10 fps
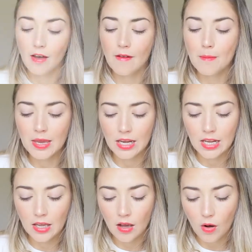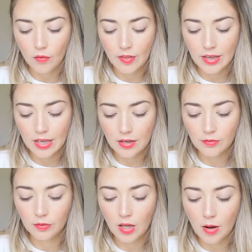have a mini of the
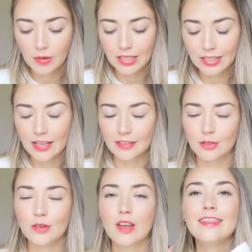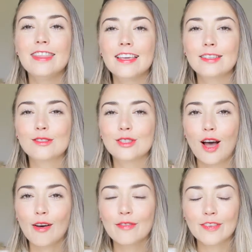Lom Cleanser. This
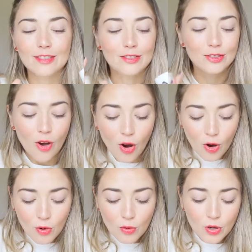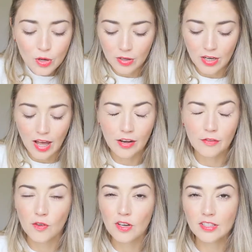stuff is so good.
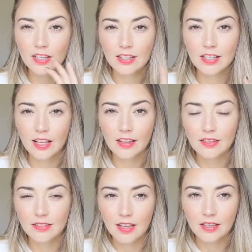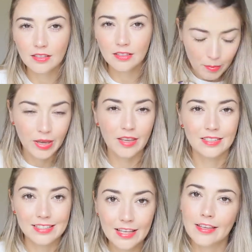At first I didn't like the scent
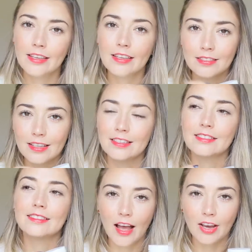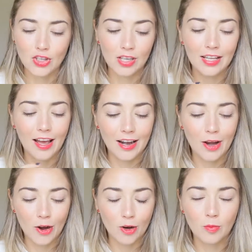because this is actually an
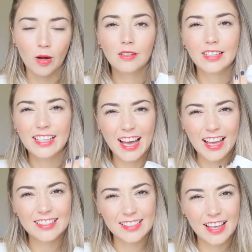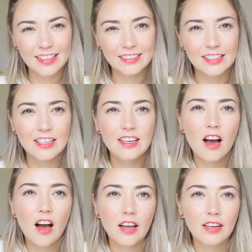herbal nice scent.
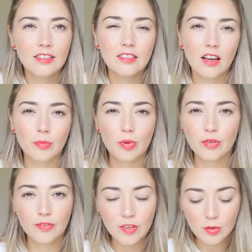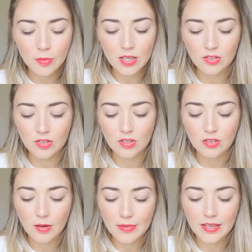It's not perfumey, it's just
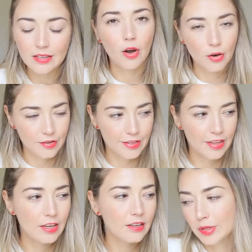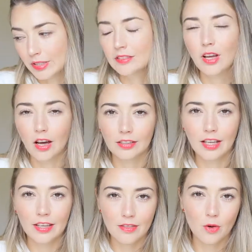something earthy, but not
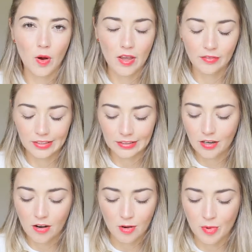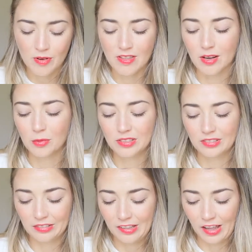like in the way of Tata Harper that was
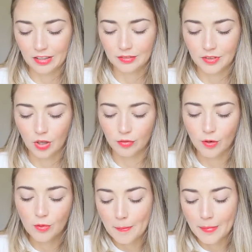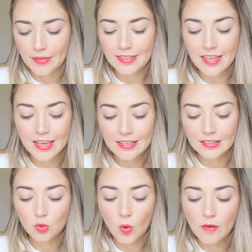awful. But this
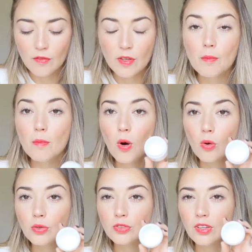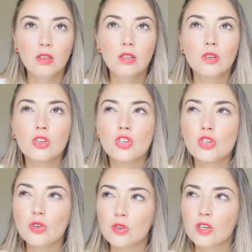is one of the most
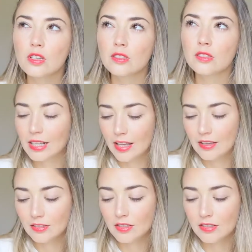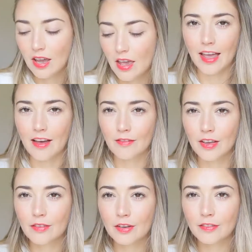luxurious cleansers I have
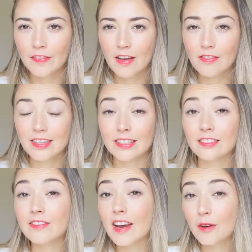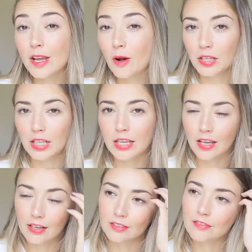ever found. This is very oily,
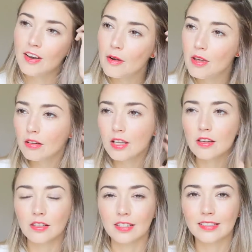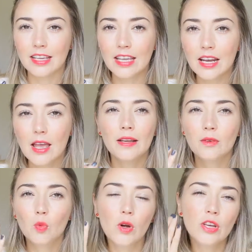and it's very oily on the skin,
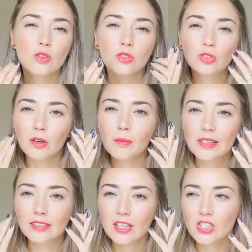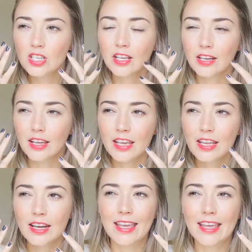but when you start massaging it
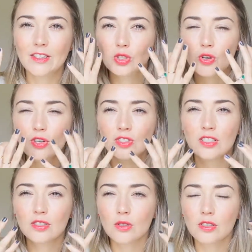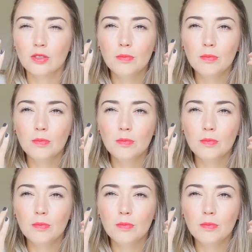in, it turns into this